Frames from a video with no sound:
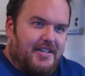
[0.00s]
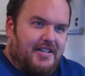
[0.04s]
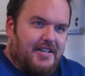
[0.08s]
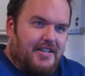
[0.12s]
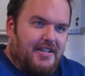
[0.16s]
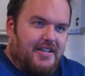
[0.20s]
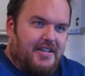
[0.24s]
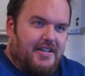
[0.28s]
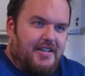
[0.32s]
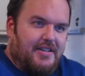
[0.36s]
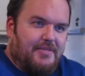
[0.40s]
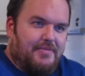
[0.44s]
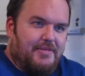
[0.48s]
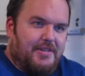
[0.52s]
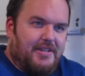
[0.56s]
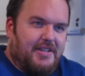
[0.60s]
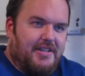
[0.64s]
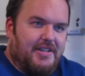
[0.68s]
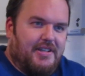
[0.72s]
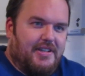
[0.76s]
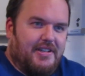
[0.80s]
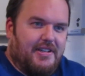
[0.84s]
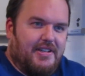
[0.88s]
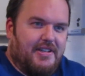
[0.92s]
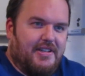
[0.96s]
Um,
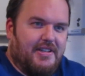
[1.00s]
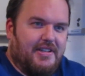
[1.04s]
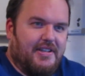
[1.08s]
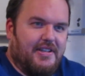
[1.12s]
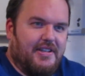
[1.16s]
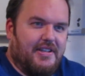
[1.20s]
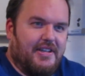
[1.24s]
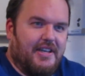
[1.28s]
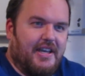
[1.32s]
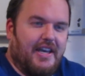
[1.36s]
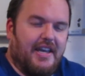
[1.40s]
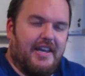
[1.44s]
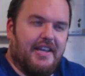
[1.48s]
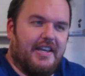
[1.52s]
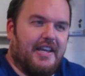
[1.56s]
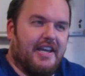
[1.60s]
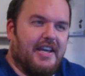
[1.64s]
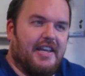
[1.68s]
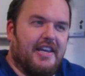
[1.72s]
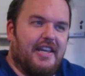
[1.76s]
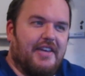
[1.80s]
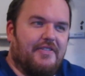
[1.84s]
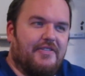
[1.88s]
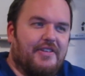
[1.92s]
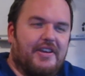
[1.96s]
and
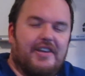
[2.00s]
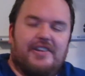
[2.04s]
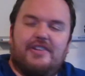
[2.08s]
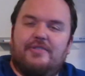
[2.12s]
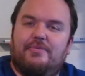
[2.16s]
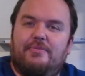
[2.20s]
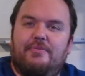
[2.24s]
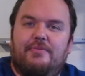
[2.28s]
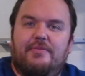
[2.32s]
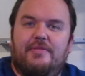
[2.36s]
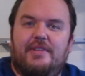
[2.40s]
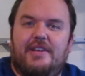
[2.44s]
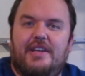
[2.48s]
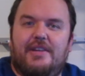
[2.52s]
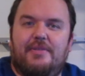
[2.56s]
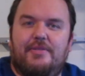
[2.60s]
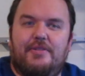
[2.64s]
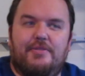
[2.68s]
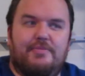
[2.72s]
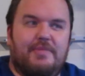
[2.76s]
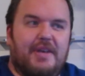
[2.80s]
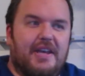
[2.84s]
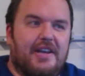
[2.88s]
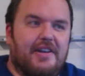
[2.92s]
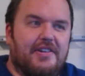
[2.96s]
again, if we get to get him
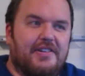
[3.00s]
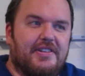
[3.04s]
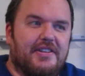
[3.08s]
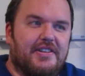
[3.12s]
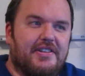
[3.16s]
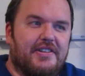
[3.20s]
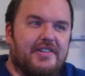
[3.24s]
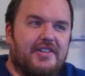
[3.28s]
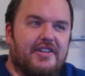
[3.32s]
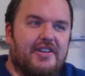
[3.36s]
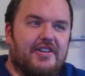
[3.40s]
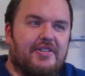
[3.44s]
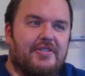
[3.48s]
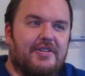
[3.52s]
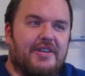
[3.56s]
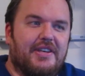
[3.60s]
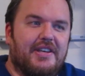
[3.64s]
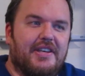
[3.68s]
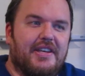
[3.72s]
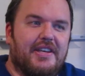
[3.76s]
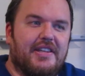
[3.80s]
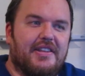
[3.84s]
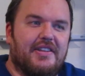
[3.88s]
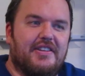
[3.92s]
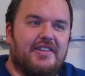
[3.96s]
to Bayerden, you know, he
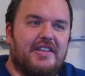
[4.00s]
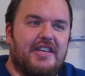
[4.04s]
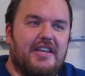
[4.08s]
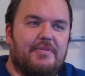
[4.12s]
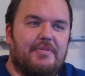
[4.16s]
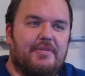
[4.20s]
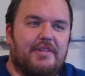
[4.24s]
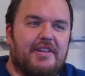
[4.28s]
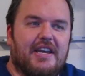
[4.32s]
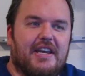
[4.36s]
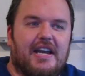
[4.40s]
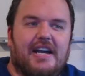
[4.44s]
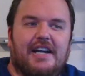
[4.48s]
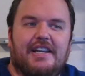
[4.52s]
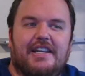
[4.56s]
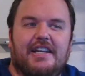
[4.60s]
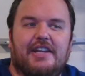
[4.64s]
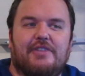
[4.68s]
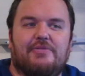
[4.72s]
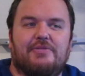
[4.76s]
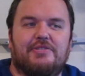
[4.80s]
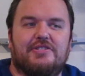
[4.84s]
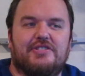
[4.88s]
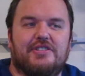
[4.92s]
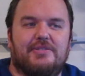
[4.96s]
can get the team in
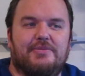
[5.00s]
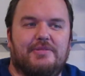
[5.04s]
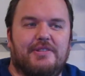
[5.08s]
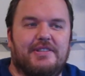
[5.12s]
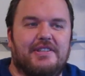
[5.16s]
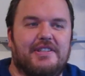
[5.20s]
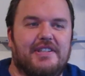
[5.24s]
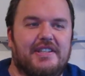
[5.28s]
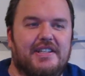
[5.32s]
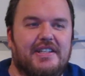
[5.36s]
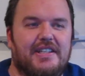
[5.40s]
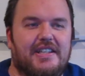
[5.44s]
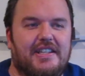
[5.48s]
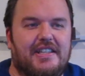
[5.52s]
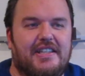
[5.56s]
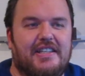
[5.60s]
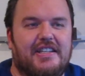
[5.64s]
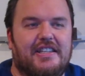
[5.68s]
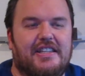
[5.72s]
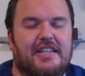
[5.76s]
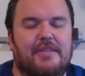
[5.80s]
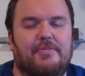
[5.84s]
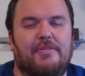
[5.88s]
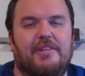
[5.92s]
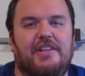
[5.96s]
contact with someone to
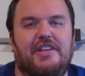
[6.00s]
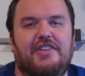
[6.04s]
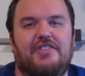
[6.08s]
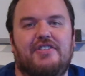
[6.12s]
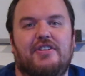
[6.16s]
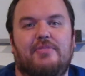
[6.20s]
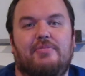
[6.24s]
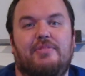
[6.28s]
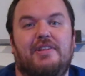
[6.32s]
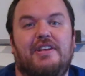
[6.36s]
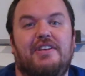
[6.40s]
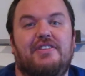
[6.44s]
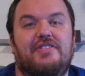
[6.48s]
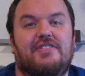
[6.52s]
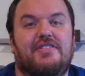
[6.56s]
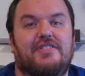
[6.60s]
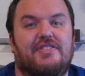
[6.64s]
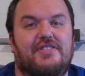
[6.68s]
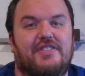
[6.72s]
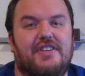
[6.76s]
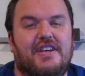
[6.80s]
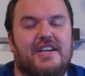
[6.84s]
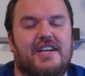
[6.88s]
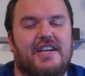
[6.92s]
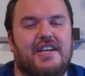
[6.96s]
get them at least a place to
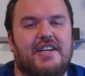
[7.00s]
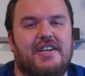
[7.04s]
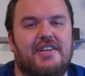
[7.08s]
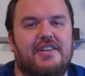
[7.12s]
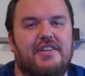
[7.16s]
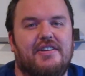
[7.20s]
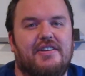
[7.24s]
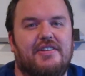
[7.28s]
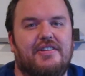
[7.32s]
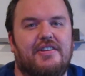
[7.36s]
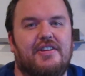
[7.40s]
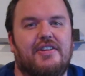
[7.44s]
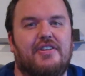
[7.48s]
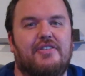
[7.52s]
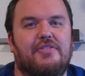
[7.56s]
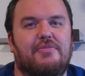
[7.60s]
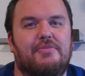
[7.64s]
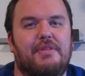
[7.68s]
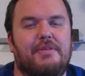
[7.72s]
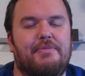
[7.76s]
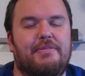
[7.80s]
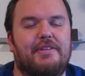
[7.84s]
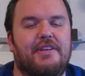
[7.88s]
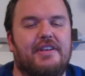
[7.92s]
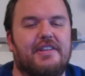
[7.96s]
stay, you know,
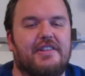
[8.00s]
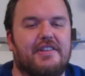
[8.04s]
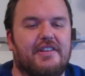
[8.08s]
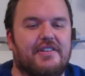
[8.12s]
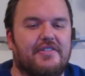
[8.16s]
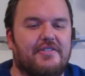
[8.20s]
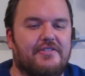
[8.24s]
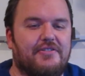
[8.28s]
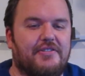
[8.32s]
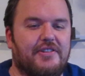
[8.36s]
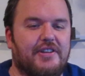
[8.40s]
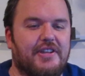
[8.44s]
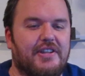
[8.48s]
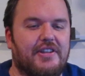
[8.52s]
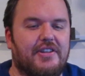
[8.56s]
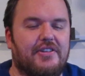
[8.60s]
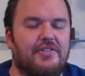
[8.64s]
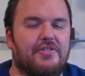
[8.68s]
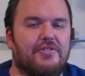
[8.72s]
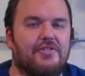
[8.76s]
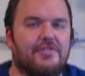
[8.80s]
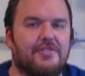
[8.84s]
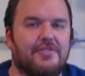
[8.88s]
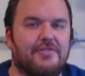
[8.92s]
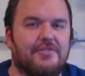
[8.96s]
maybe get their foot in the
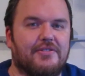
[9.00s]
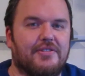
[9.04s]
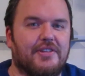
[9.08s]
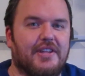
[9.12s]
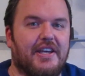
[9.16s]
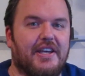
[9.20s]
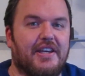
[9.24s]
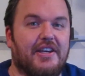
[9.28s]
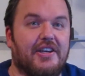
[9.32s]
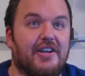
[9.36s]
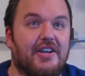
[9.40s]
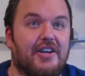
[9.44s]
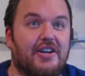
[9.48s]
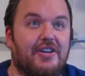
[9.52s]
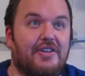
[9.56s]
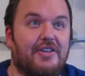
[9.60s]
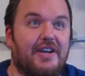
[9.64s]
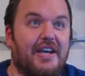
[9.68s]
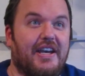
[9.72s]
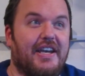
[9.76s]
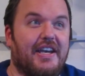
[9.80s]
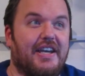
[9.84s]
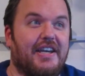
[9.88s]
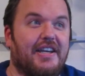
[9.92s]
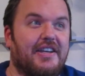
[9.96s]
door for like, oh,
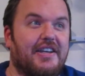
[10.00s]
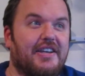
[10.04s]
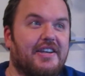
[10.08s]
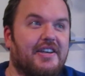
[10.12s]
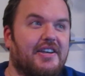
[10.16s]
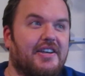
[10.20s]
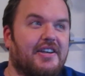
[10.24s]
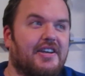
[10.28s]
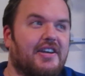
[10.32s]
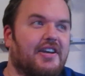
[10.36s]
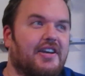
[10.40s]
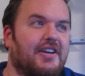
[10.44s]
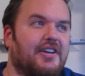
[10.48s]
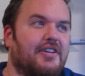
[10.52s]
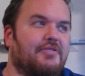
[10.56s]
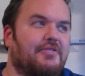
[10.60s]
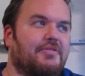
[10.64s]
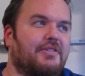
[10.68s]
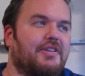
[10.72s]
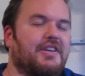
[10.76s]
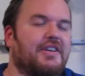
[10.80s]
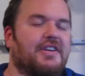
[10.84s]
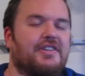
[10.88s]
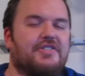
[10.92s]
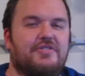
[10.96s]
hey,
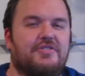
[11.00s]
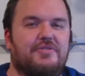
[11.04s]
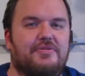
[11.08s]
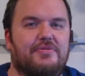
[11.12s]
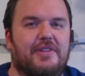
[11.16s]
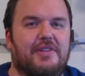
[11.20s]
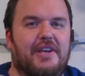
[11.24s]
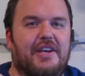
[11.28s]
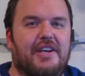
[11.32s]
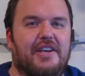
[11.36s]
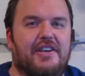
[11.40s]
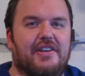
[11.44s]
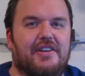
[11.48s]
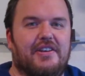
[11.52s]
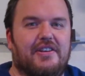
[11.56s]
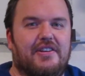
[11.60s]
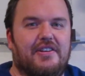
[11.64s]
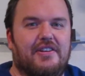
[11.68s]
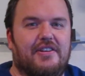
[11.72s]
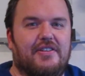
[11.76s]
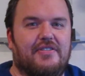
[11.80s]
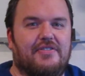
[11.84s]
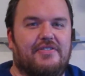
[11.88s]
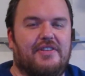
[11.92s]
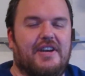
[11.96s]
we can get you like
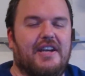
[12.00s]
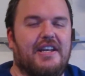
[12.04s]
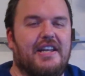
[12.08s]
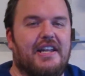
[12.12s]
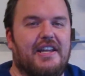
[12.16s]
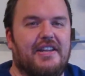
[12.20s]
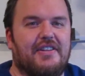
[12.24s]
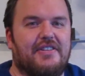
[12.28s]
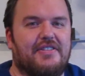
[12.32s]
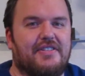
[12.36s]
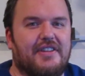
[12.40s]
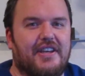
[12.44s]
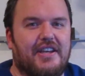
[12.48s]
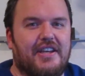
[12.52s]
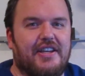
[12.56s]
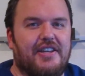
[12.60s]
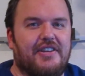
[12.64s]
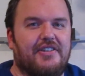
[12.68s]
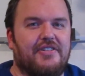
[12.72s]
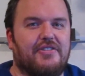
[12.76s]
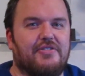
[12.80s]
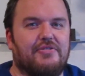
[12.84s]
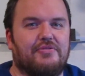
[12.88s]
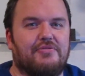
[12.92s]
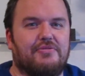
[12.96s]
financed
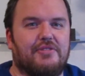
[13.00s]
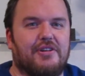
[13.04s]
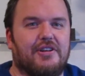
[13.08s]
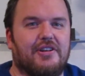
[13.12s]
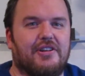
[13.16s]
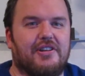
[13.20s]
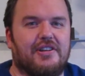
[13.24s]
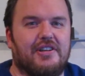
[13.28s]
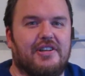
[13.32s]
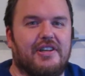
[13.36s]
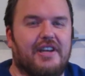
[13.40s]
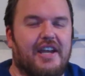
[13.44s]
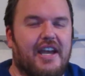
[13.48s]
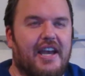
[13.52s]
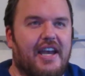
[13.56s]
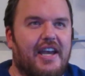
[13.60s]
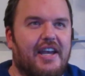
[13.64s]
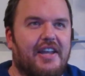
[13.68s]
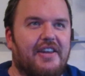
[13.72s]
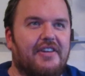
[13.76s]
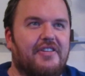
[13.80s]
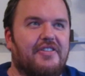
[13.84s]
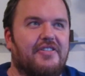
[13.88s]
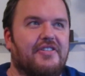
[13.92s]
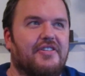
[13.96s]
and work
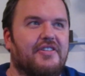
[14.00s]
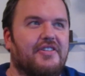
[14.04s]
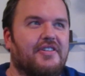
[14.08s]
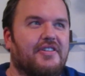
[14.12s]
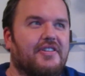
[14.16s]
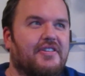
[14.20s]
and